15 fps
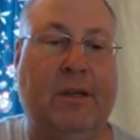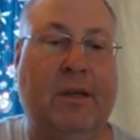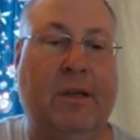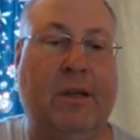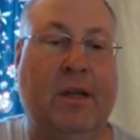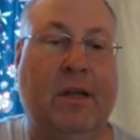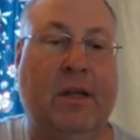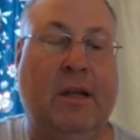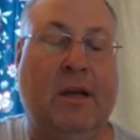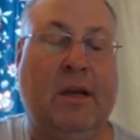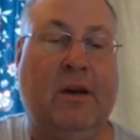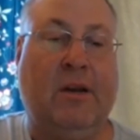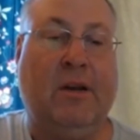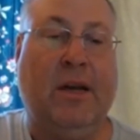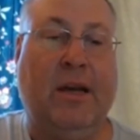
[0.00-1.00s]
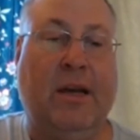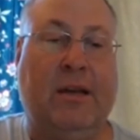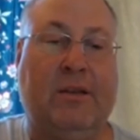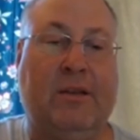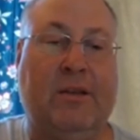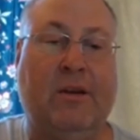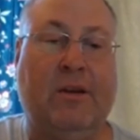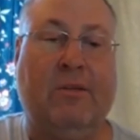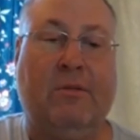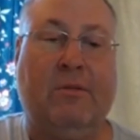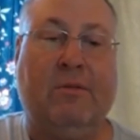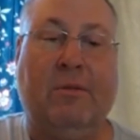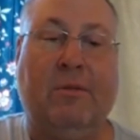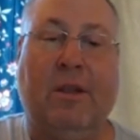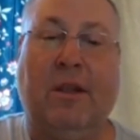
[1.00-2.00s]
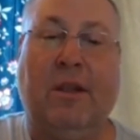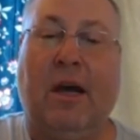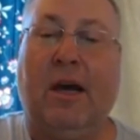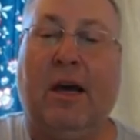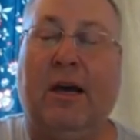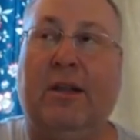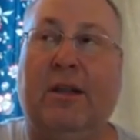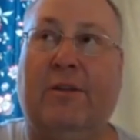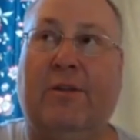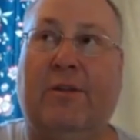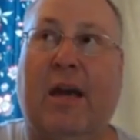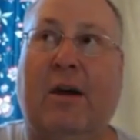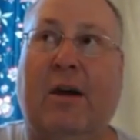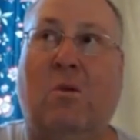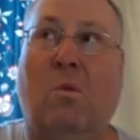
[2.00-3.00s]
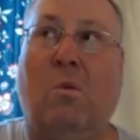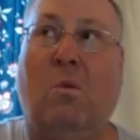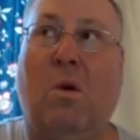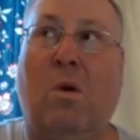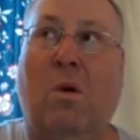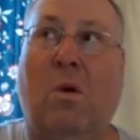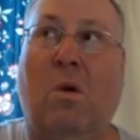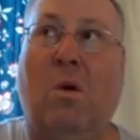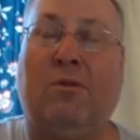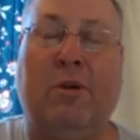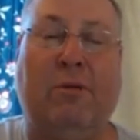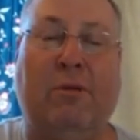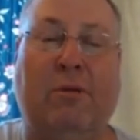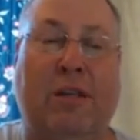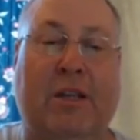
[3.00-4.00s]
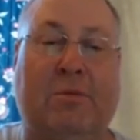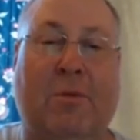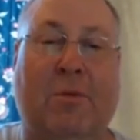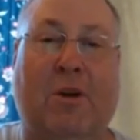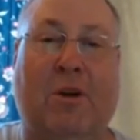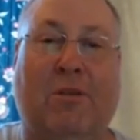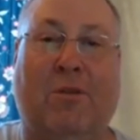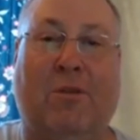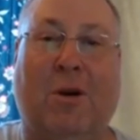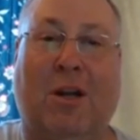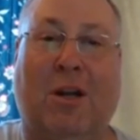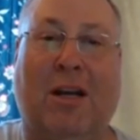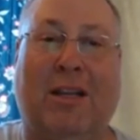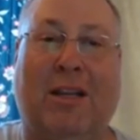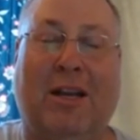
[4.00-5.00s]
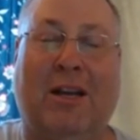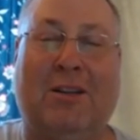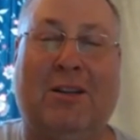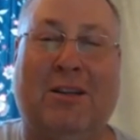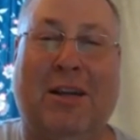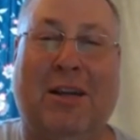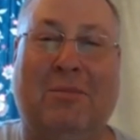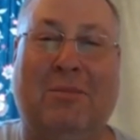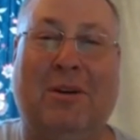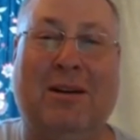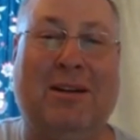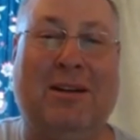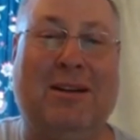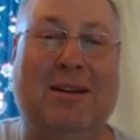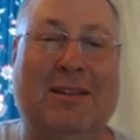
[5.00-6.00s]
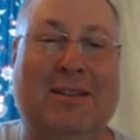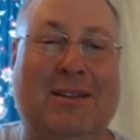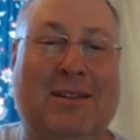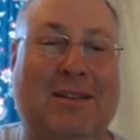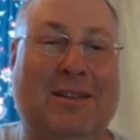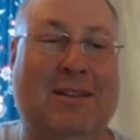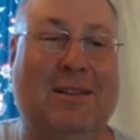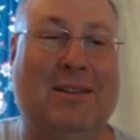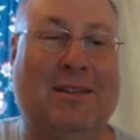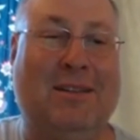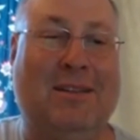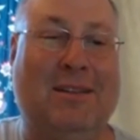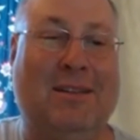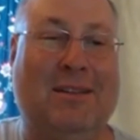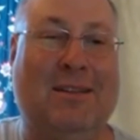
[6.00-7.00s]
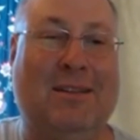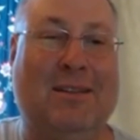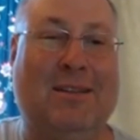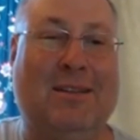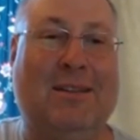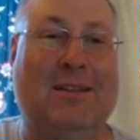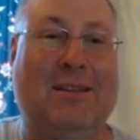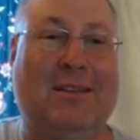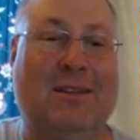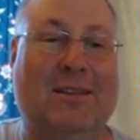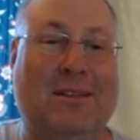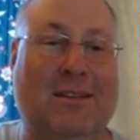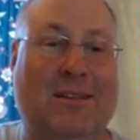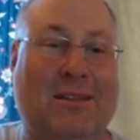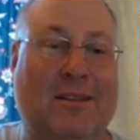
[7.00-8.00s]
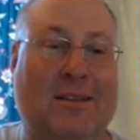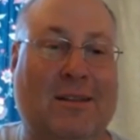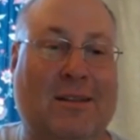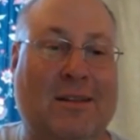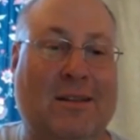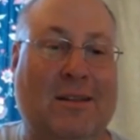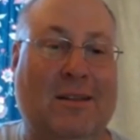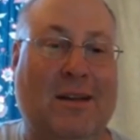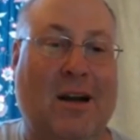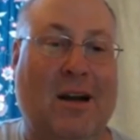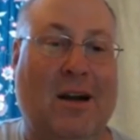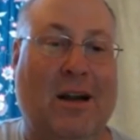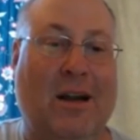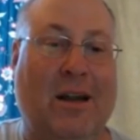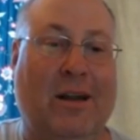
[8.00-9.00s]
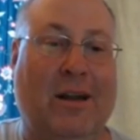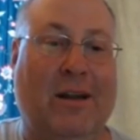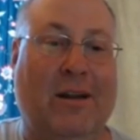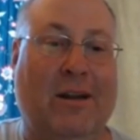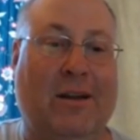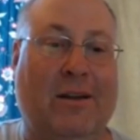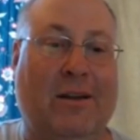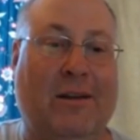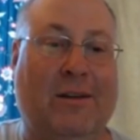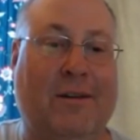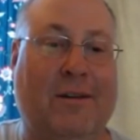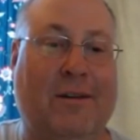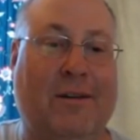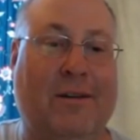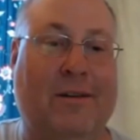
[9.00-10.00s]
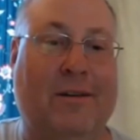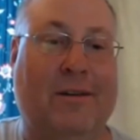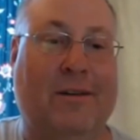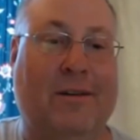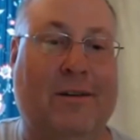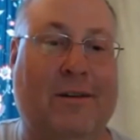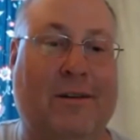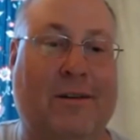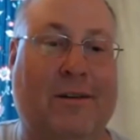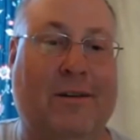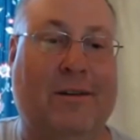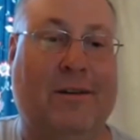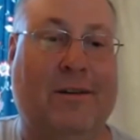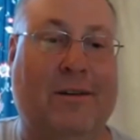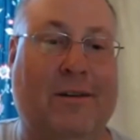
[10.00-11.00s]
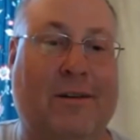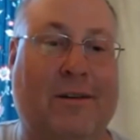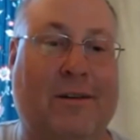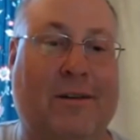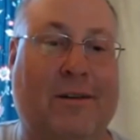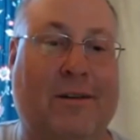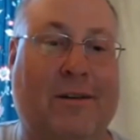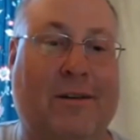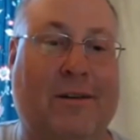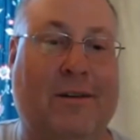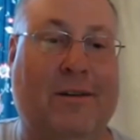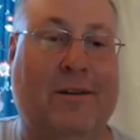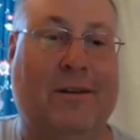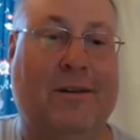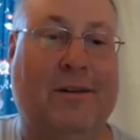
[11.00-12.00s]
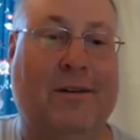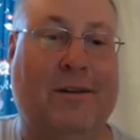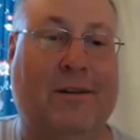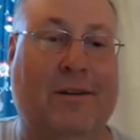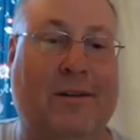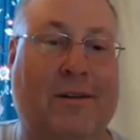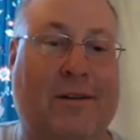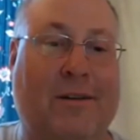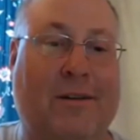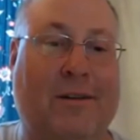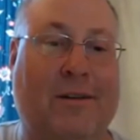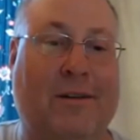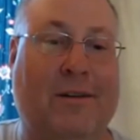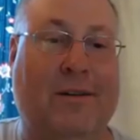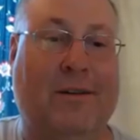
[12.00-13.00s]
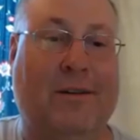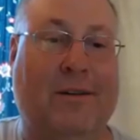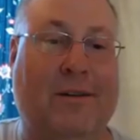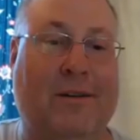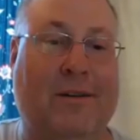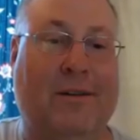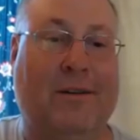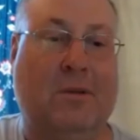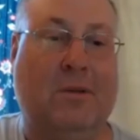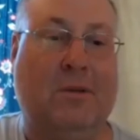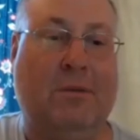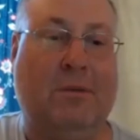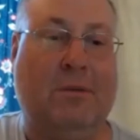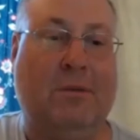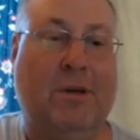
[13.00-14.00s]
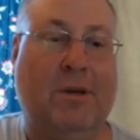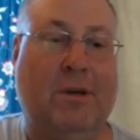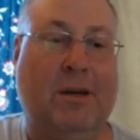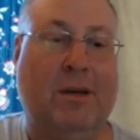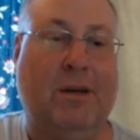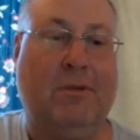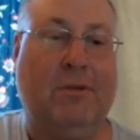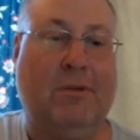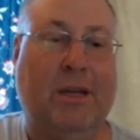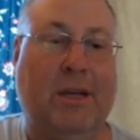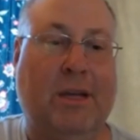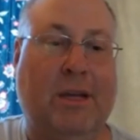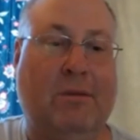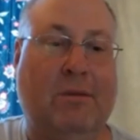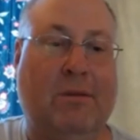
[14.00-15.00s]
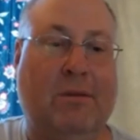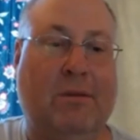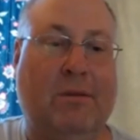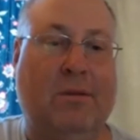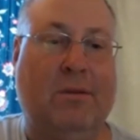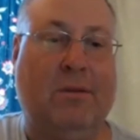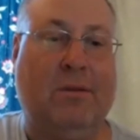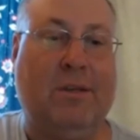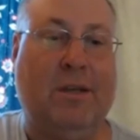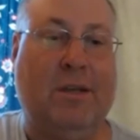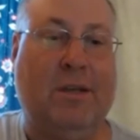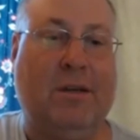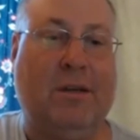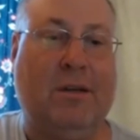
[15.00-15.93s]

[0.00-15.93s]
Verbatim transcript: Okay, so uh, you've got one to three weeks more of work on the airship. No, we're just going to do the same on the other side. All right. Survival. Yes. Ooh, I'm sure one of them will make it. We'll see here.